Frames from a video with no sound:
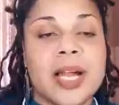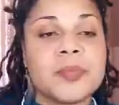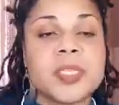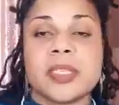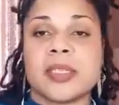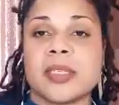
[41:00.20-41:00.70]
I'm
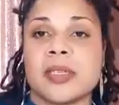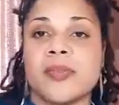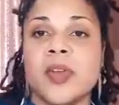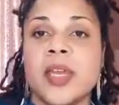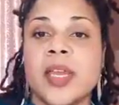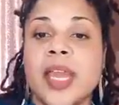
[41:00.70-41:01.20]
sensitive.
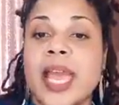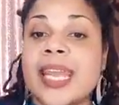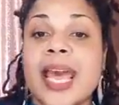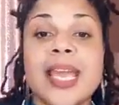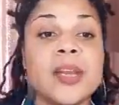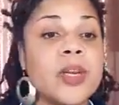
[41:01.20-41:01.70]
And
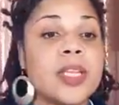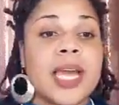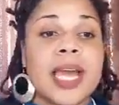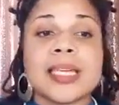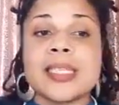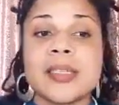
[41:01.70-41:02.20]
I ain't
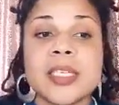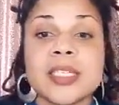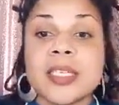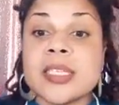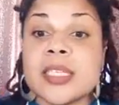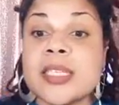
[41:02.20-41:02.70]
realized that
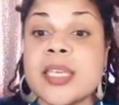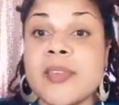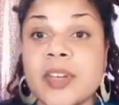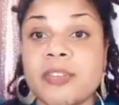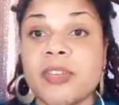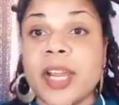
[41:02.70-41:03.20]

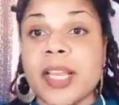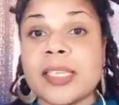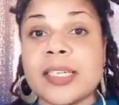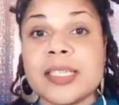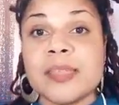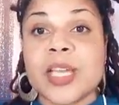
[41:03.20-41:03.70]
sensitivity,
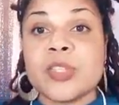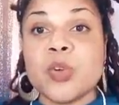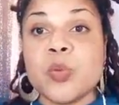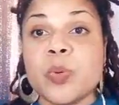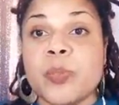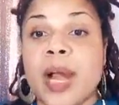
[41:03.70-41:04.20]
frankly, is my
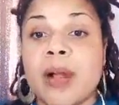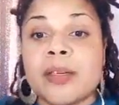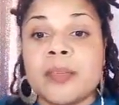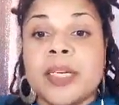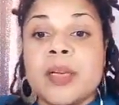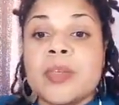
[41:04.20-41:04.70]

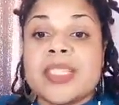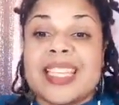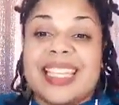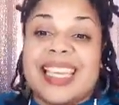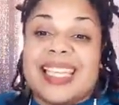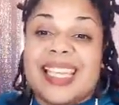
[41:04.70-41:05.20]
superpower. But it was a
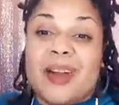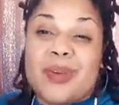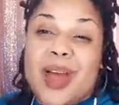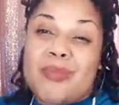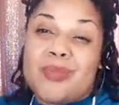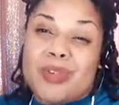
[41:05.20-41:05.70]
thing that
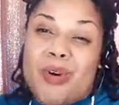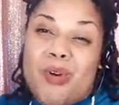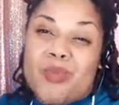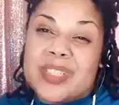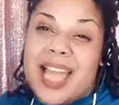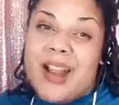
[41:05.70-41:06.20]
I was
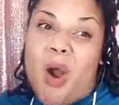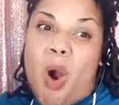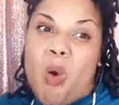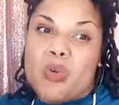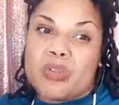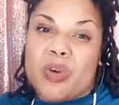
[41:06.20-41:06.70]
told was like,
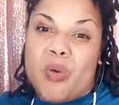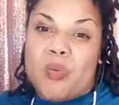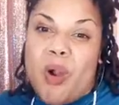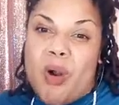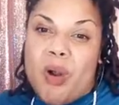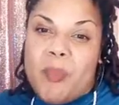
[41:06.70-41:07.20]
oh, so
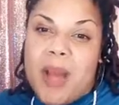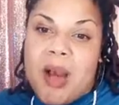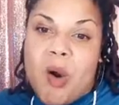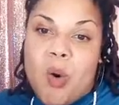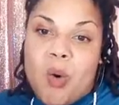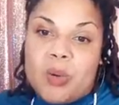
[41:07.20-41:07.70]
wrong my
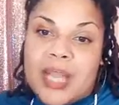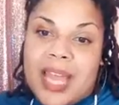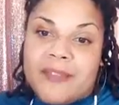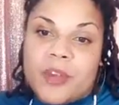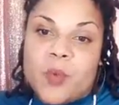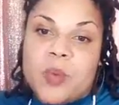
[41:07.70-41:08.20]
whole
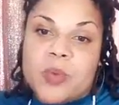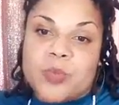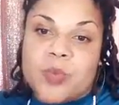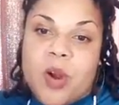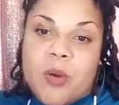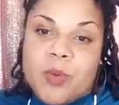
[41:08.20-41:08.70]
life. And what was
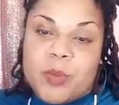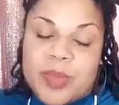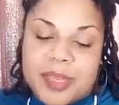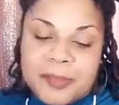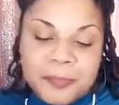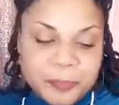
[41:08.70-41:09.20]
wrong with
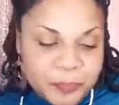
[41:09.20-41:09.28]
me?